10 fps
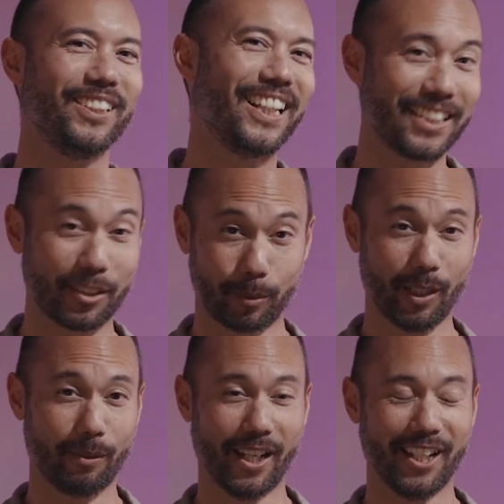That sounds
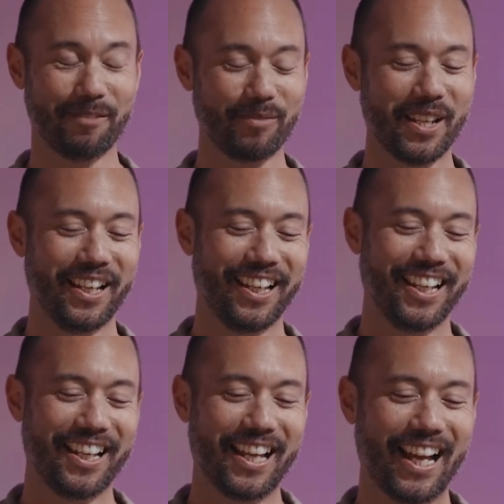weird, right?
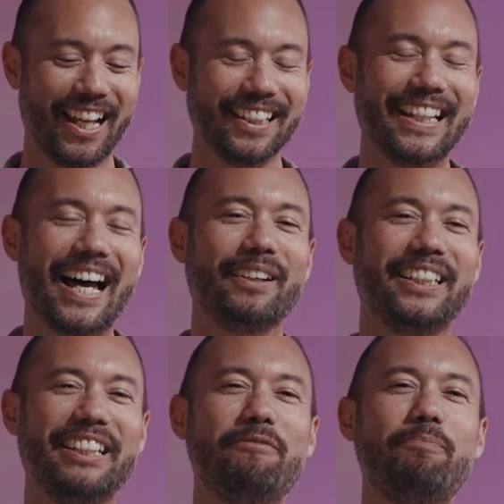Allow,
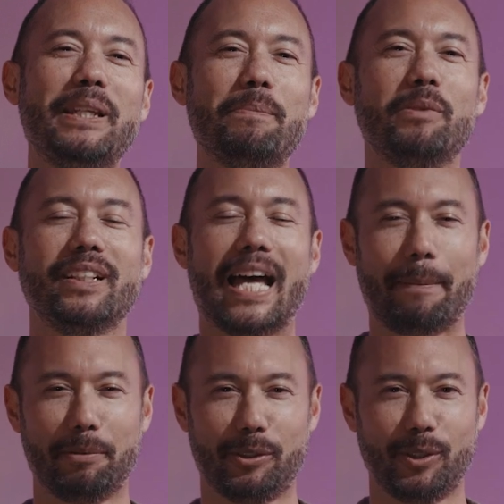give people an
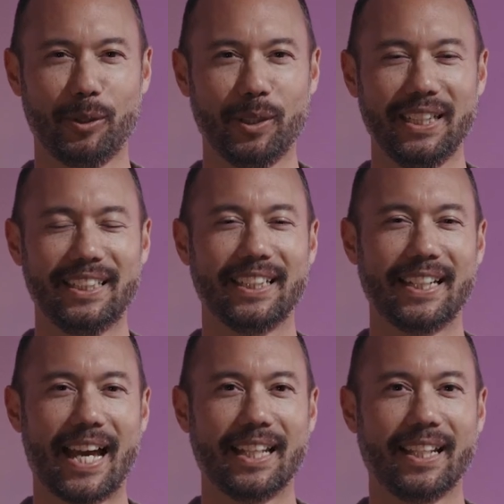opportunity to
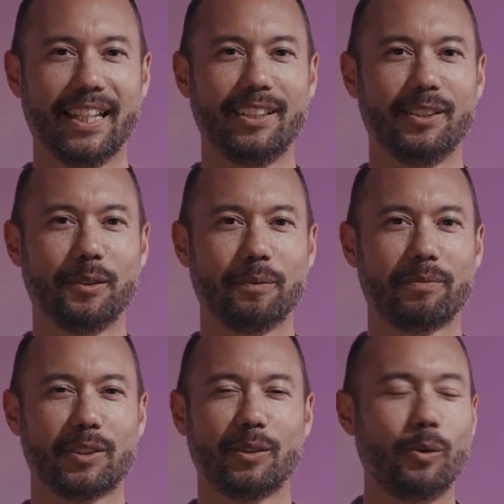not like you.
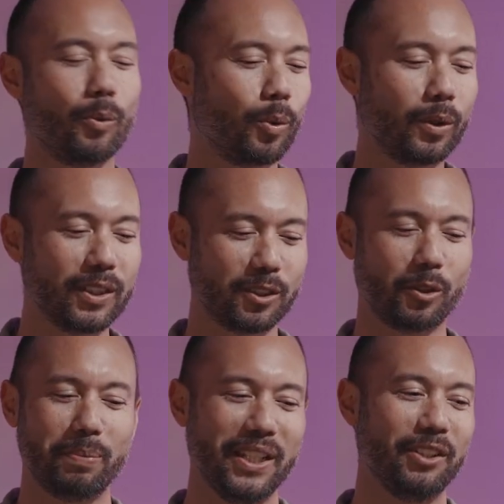So don't worry, so
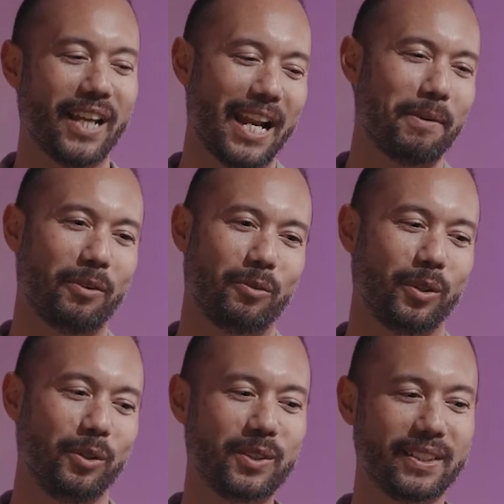don't be in your head about
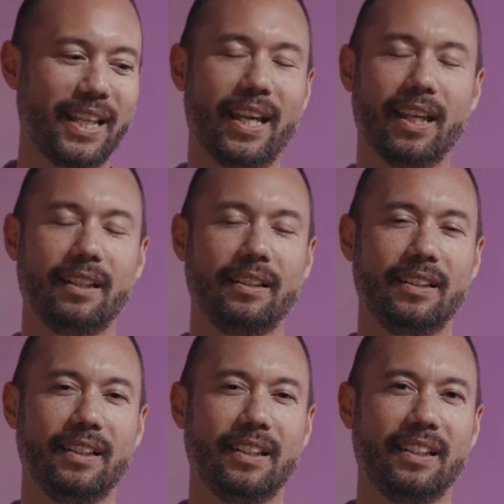what you say.
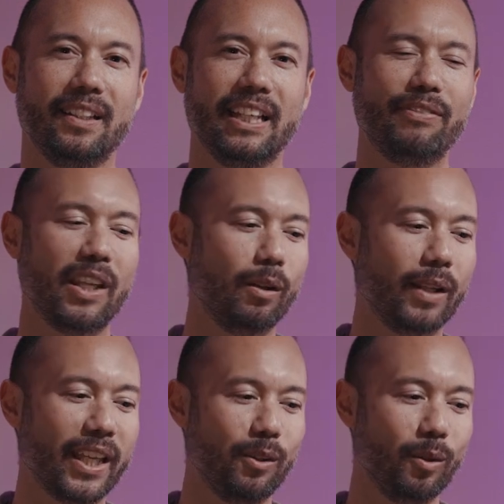If they don't
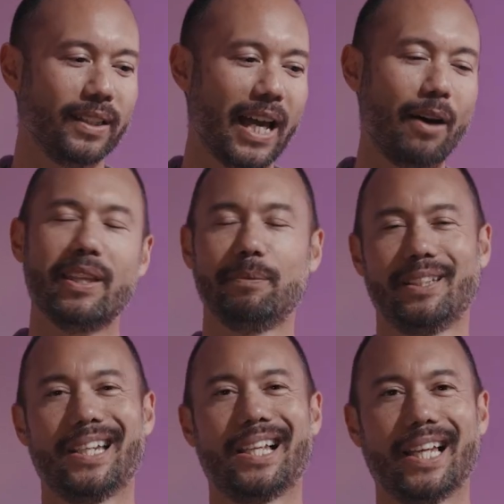like you, allow them
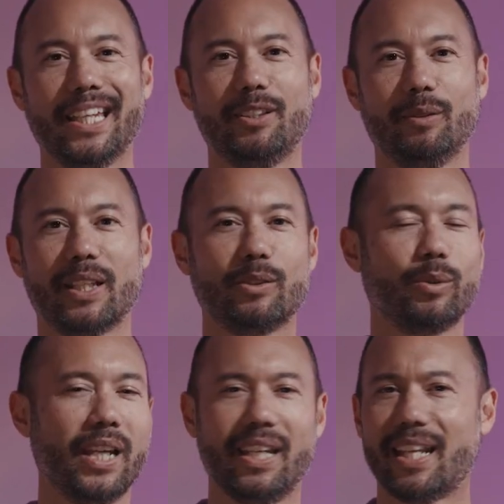to not like you. That's
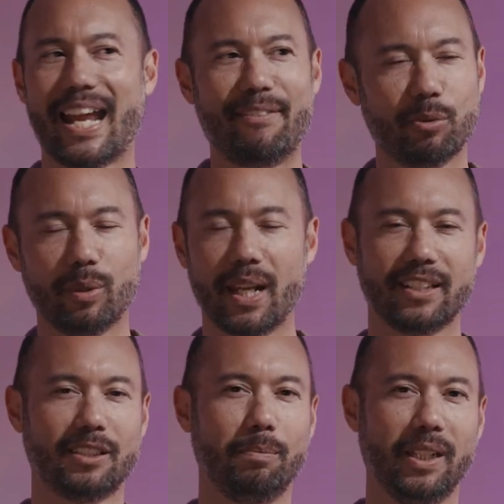okay. Not everyone
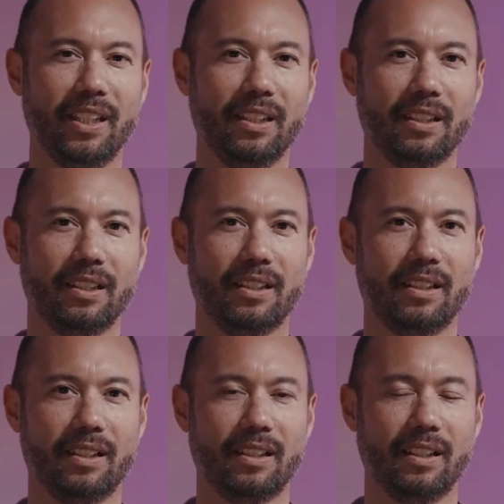has to be
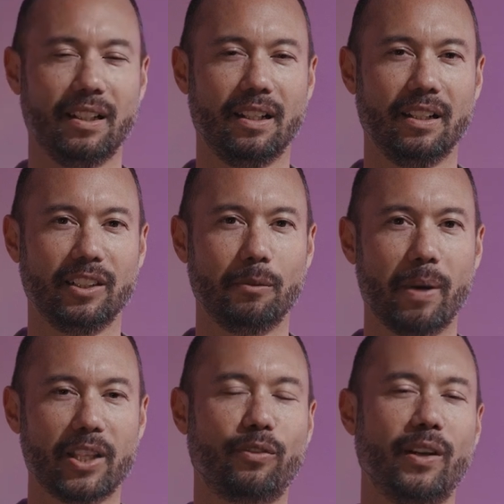uh, your
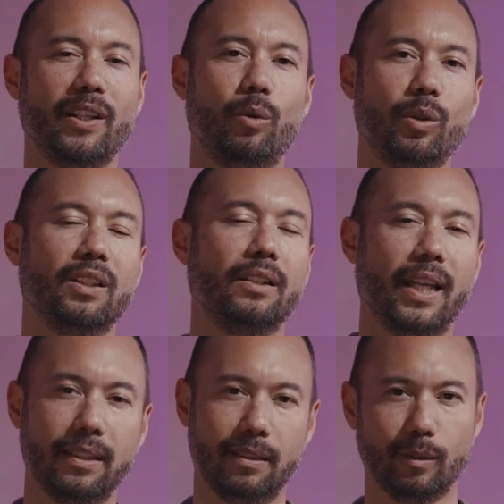best friend or to
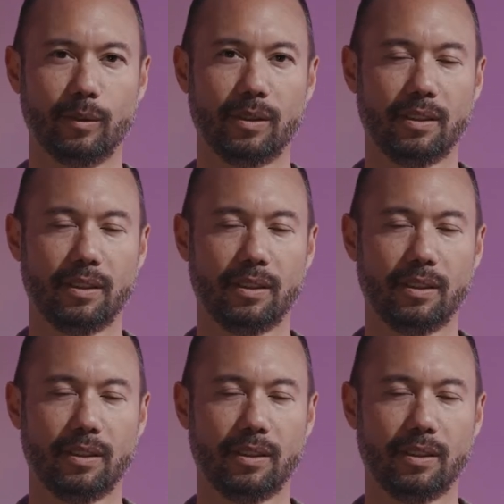like you.